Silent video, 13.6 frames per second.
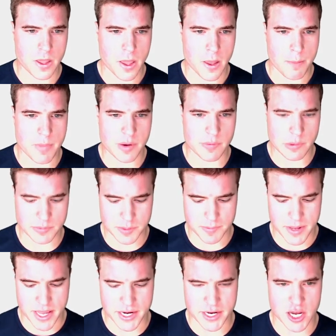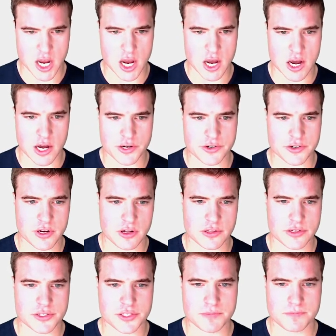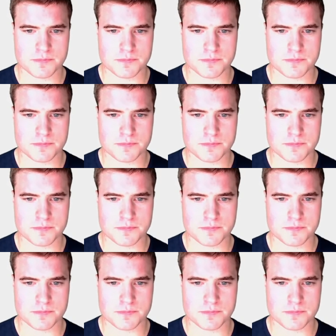minimum spend $100